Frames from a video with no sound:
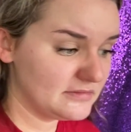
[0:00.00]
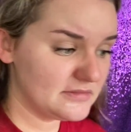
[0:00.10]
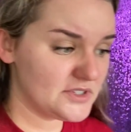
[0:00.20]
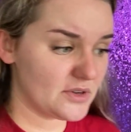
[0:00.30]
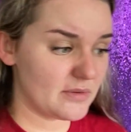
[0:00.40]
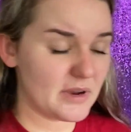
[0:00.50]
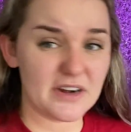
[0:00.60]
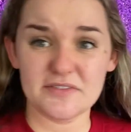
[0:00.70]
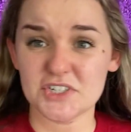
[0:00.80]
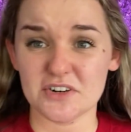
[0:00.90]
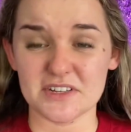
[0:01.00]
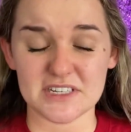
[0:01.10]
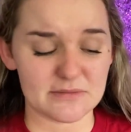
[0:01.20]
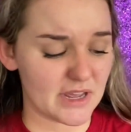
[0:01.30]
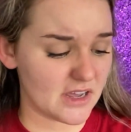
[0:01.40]
So I'm not even sure this
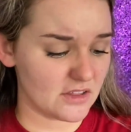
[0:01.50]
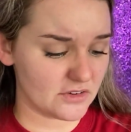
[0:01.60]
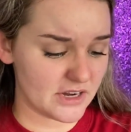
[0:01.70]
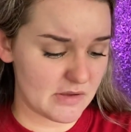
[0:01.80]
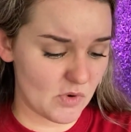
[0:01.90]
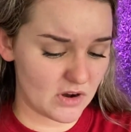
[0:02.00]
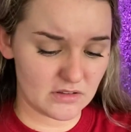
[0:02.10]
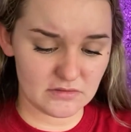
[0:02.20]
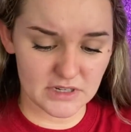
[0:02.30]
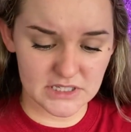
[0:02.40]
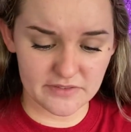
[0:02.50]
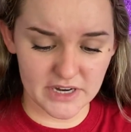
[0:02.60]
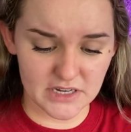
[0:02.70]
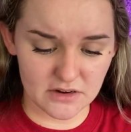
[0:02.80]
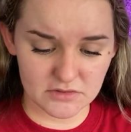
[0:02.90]
is my color anymore. Let's
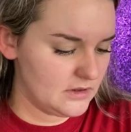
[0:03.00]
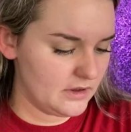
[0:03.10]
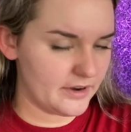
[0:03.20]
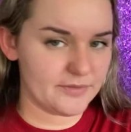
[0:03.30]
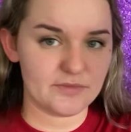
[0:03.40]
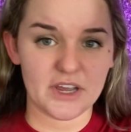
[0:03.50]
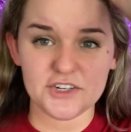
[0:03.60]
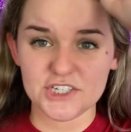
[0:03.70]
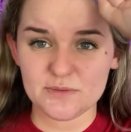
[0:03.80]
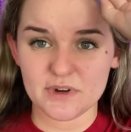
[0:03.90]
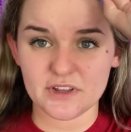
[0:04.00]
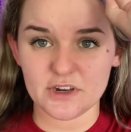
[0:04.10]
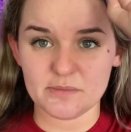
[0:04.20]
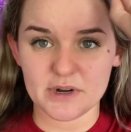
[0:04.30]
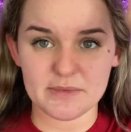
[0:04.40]
find out. I usually just put a little
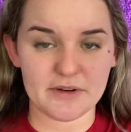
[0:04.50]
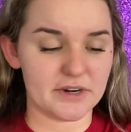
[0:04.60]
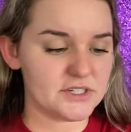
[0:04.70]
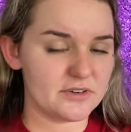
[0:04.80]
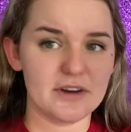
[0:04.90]
bit on my wrist, and